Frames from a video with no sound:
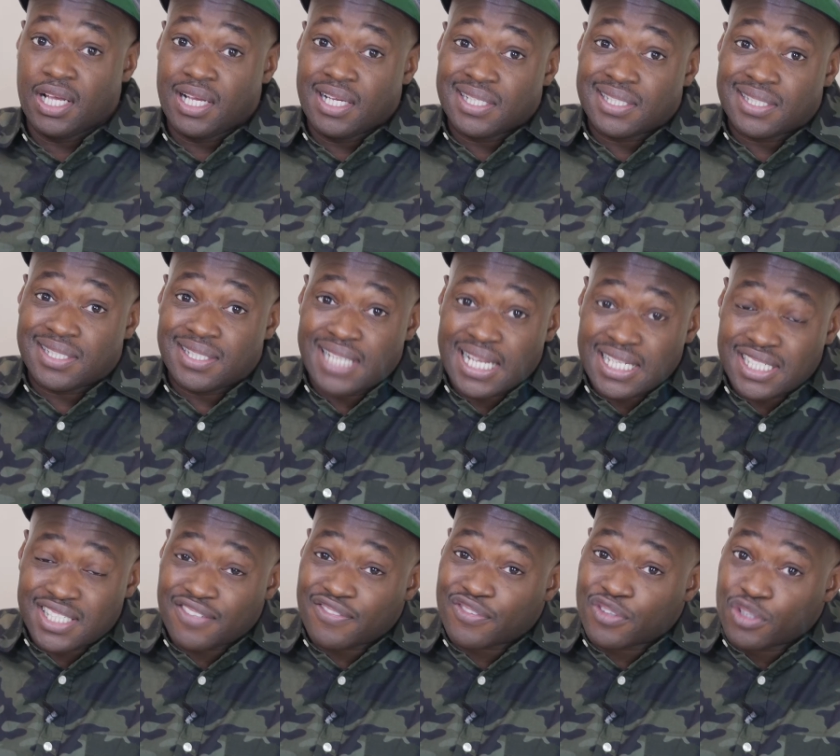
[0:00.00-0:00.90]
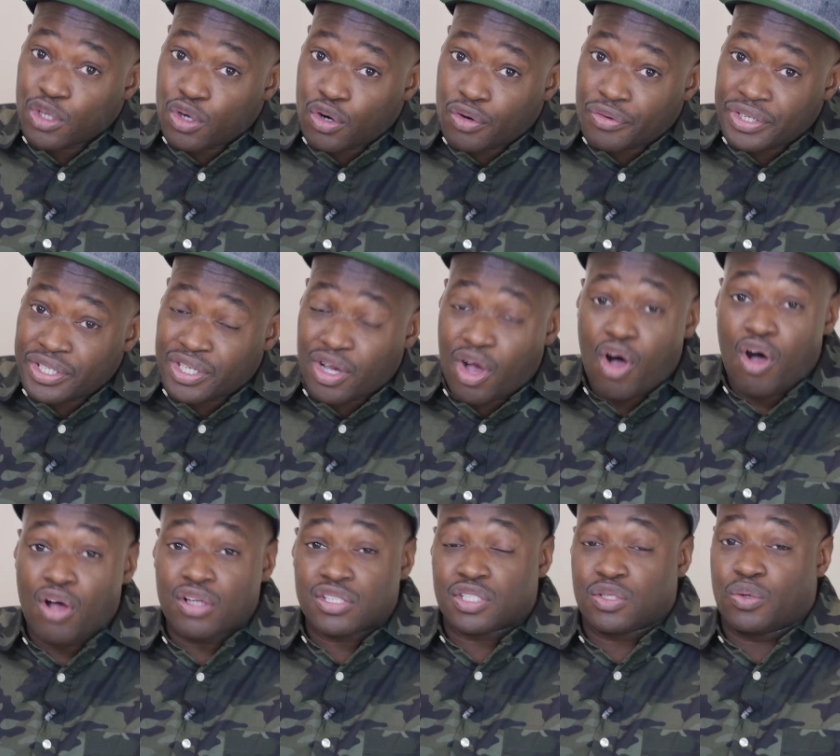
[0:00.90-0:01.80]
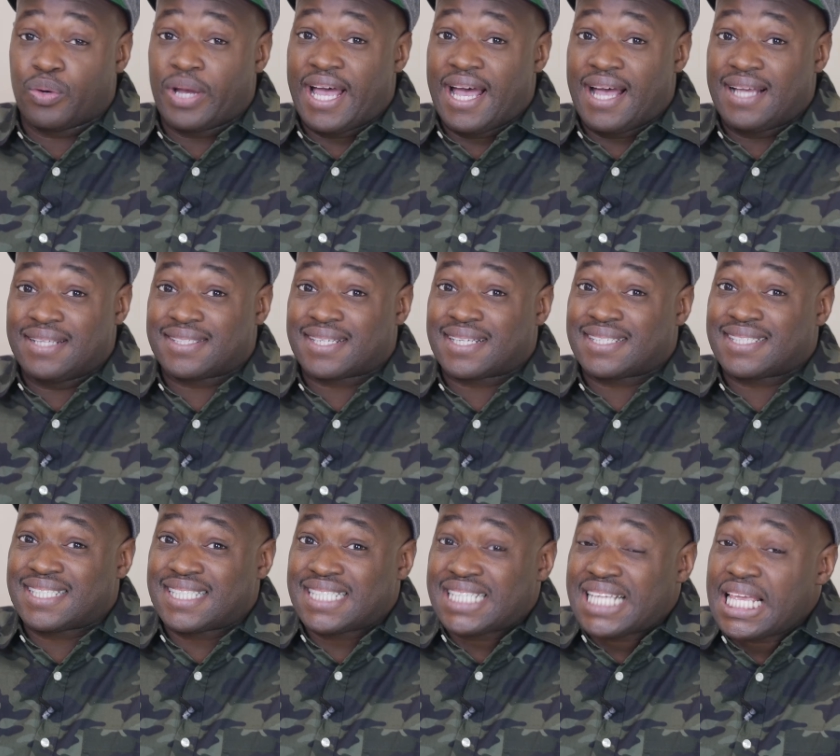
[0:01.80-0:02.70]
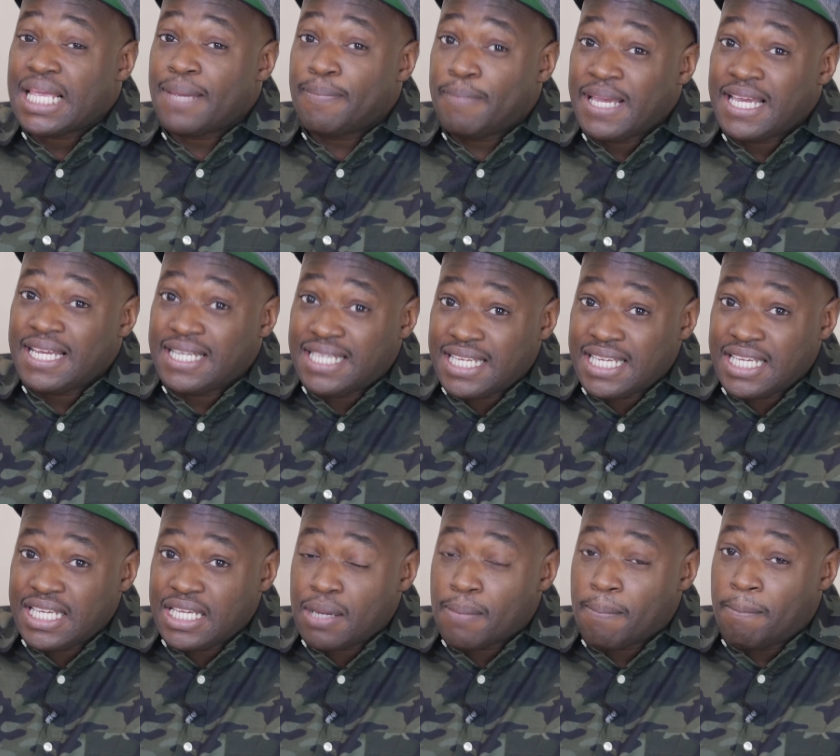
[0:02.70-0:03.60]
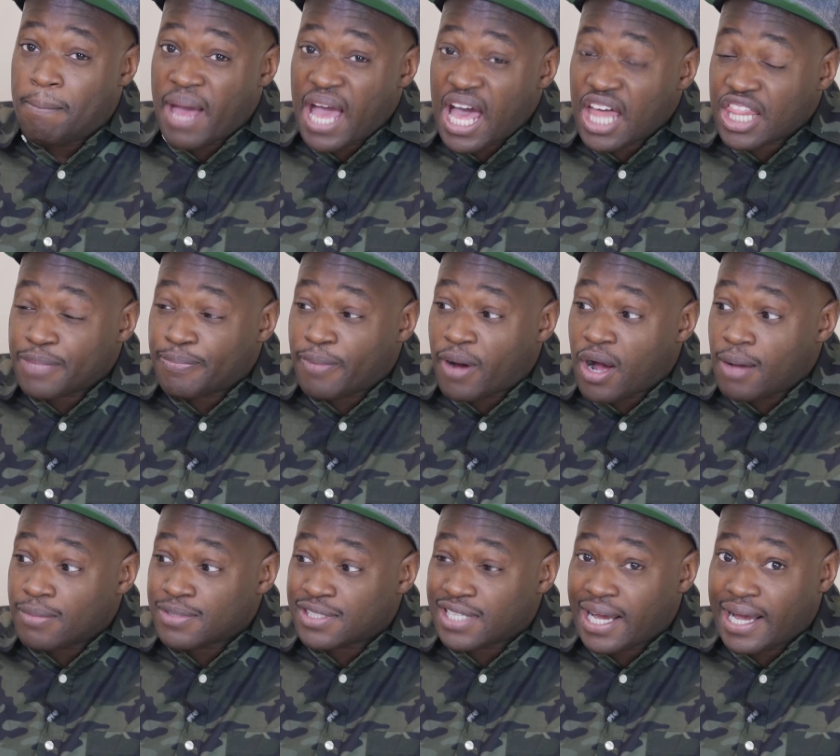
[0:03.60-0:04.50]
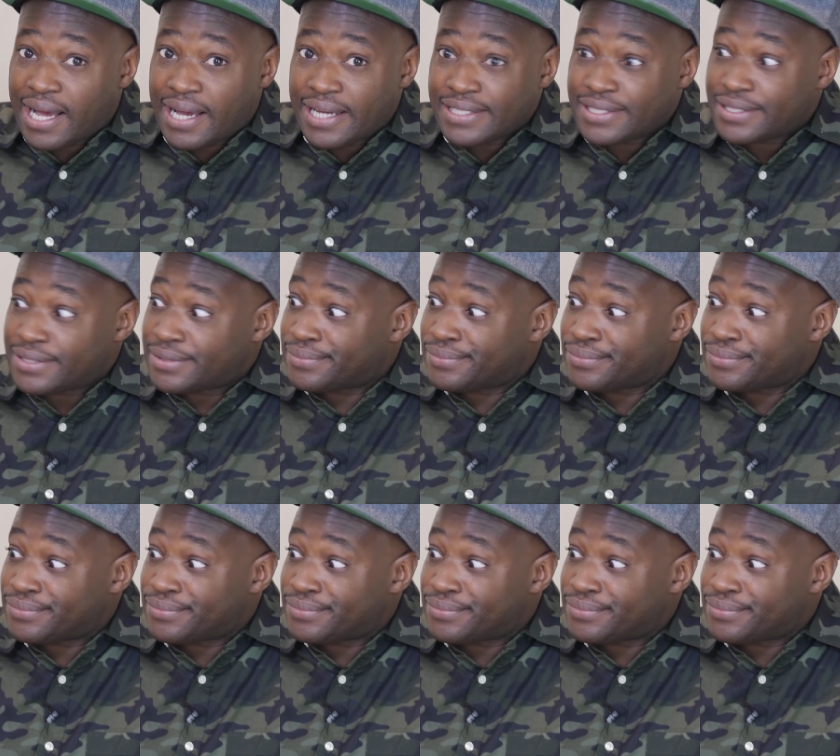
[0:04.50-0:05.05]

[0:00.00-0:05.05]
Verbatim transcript: Scents of Glory also has CBD bath bombs, guys.